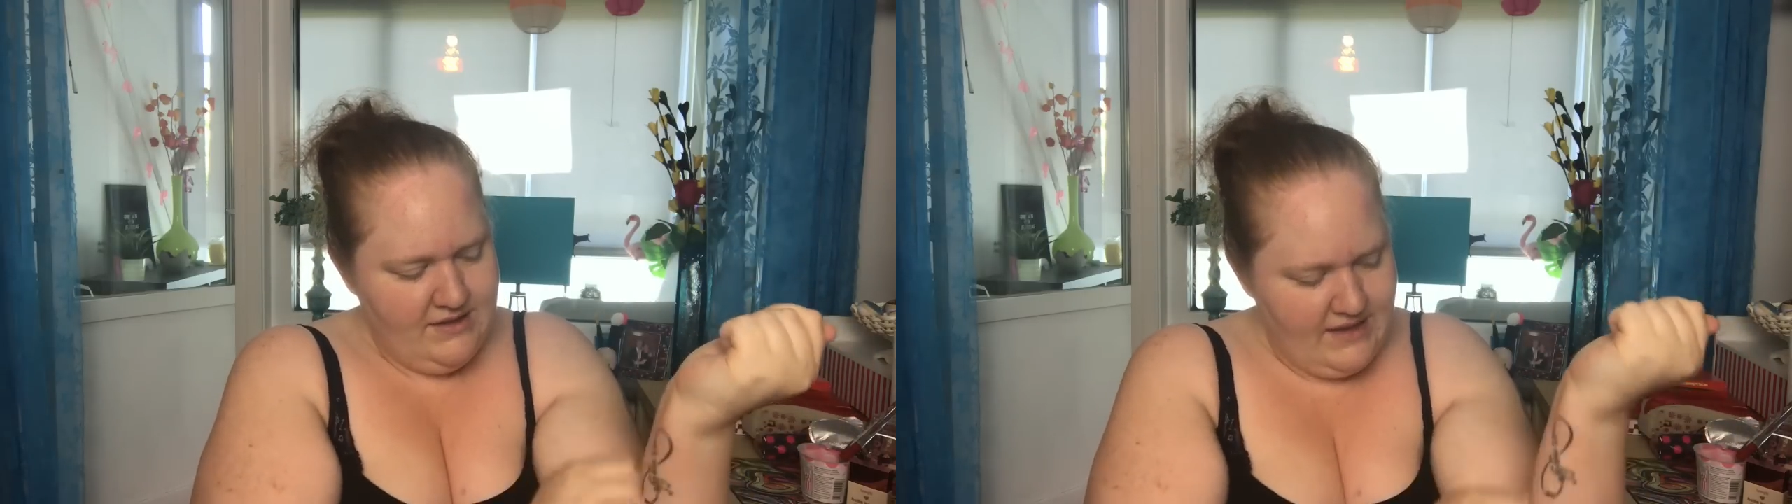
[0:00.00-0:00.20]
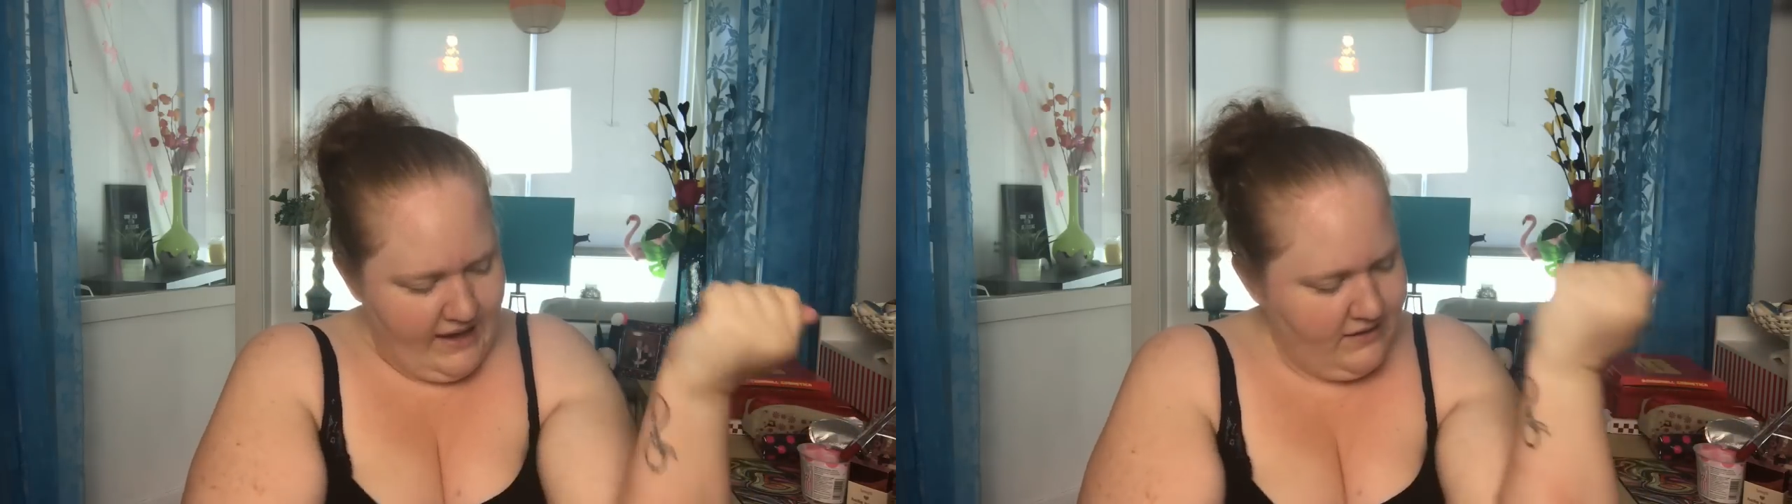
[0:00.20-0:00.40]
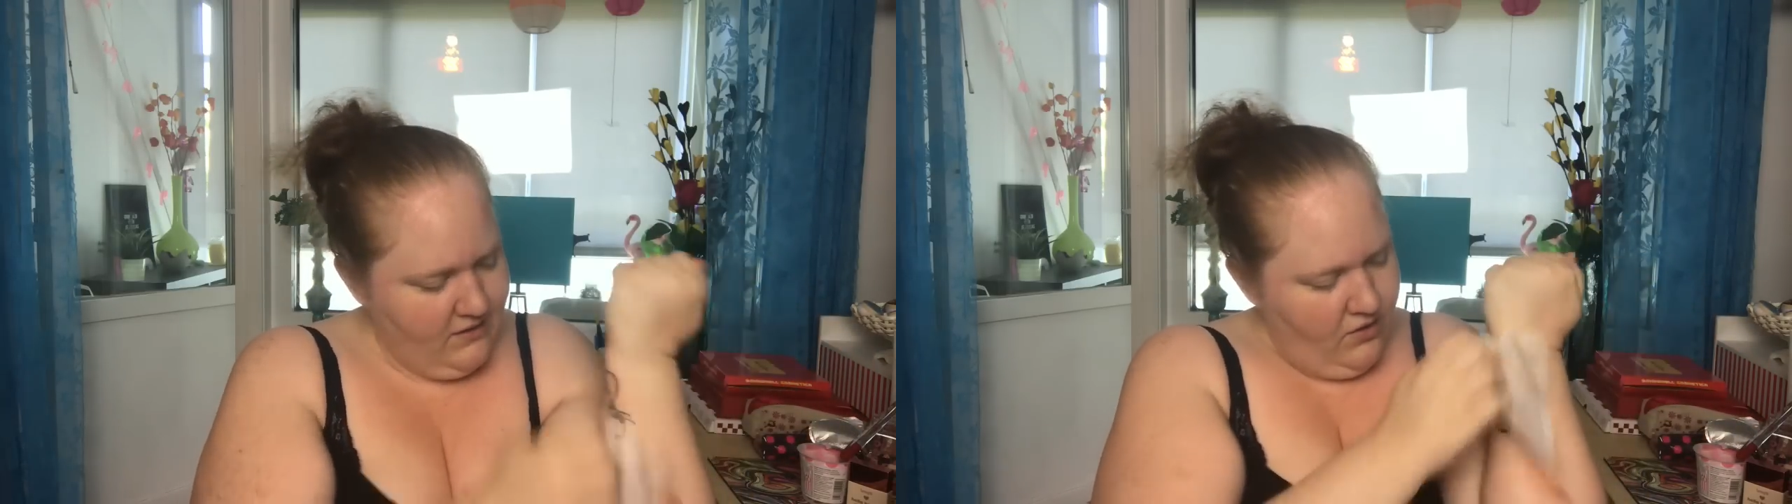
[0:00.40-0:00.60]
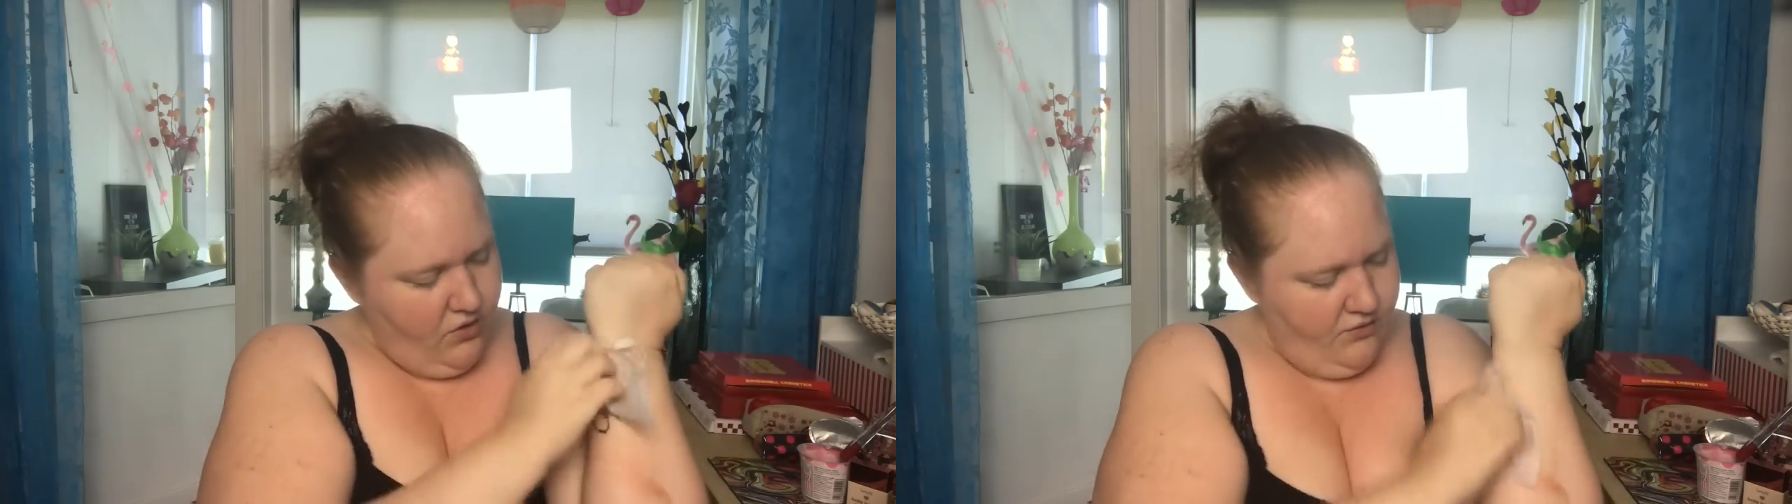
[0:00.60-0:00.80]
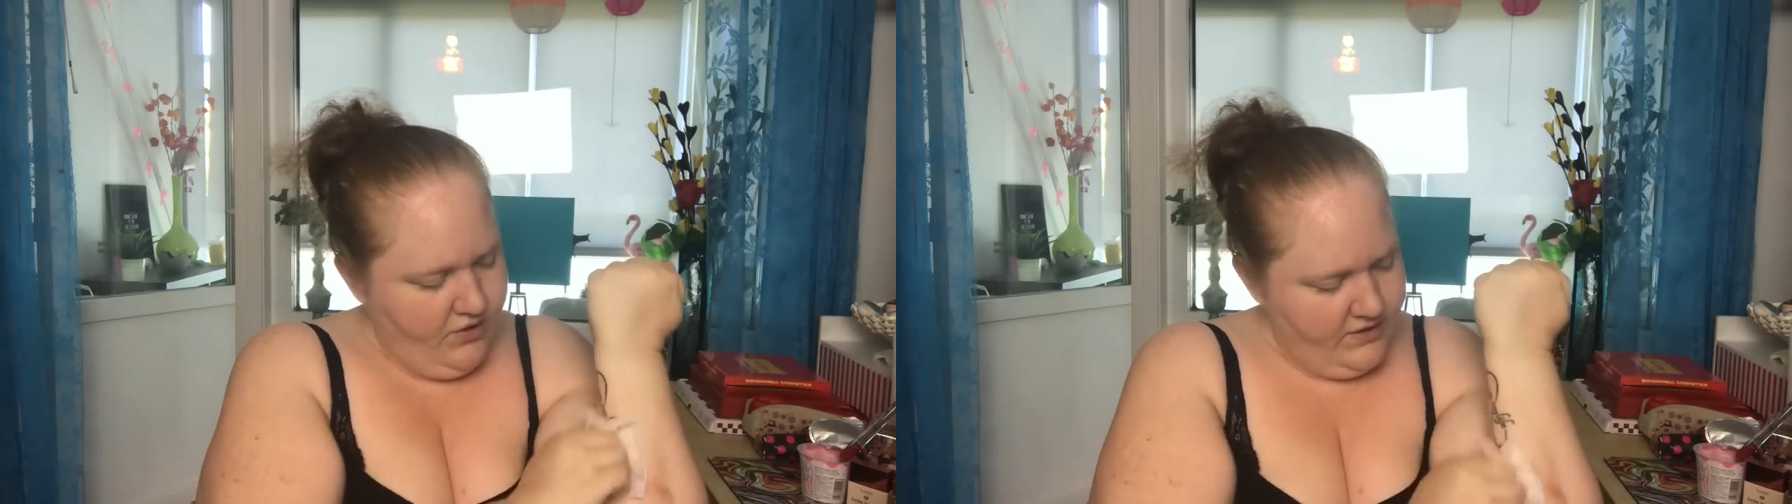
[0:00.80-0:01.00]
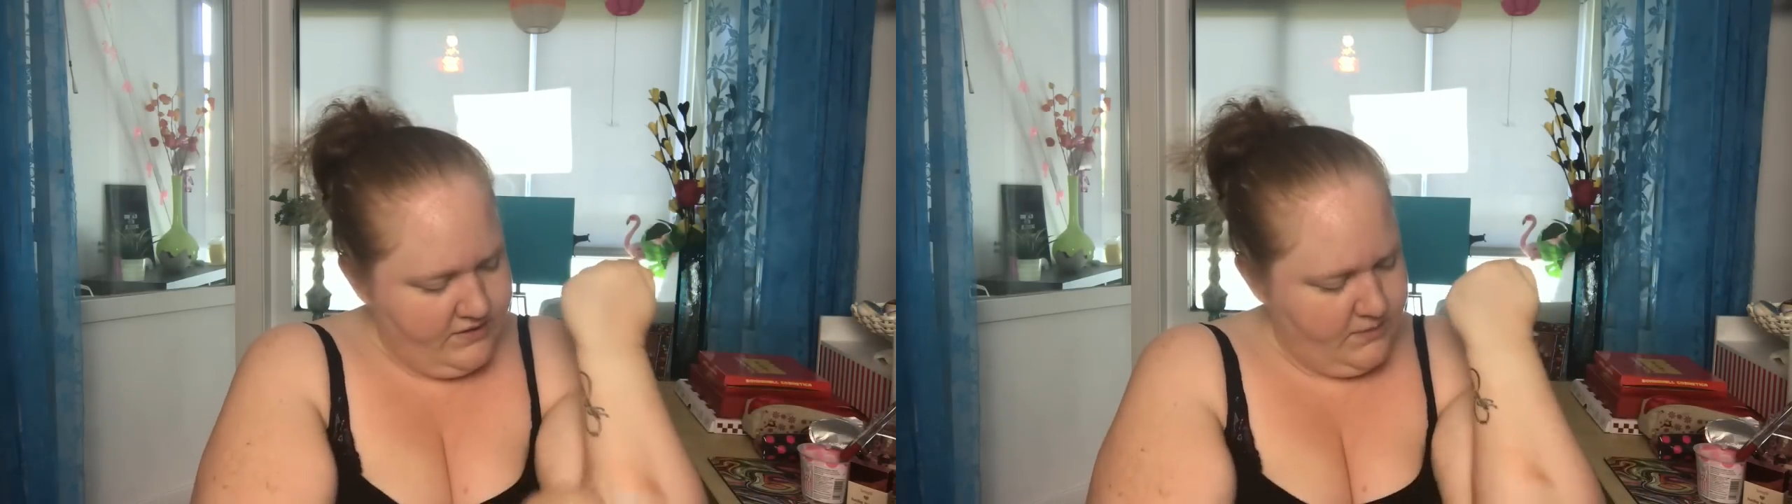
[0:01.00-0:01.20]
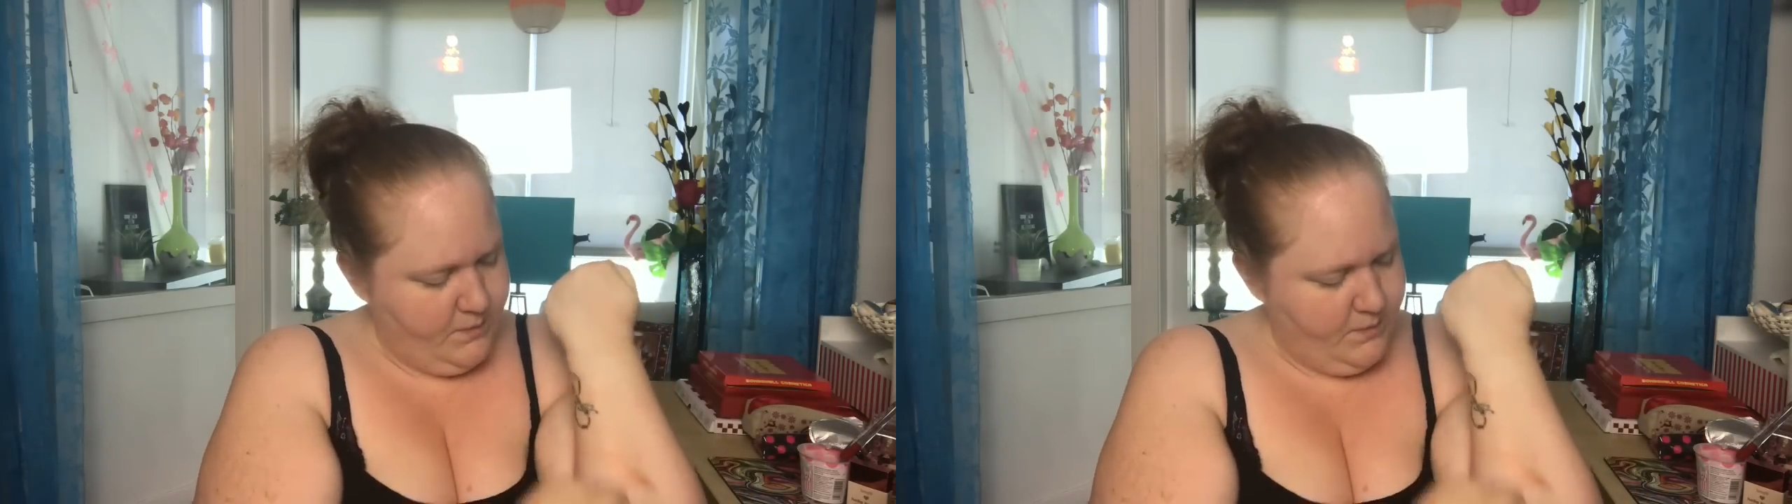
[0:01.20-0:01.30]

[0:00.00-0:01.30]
that obvious,